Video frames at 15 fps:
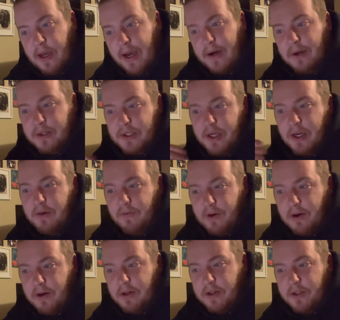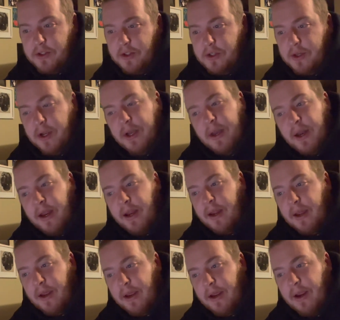outside of college and
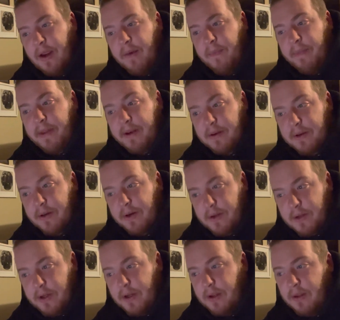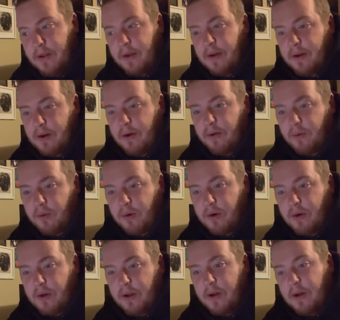AKA adulting in the adult
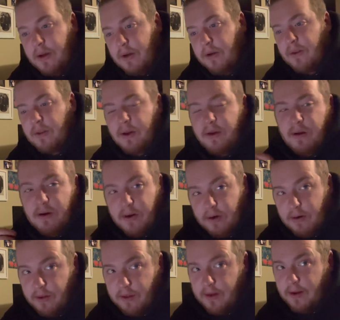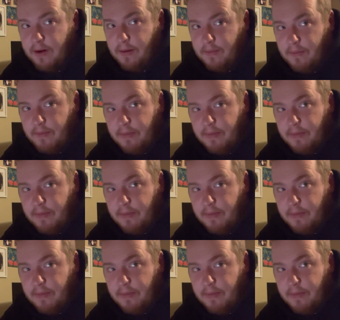world, doing the adult thing.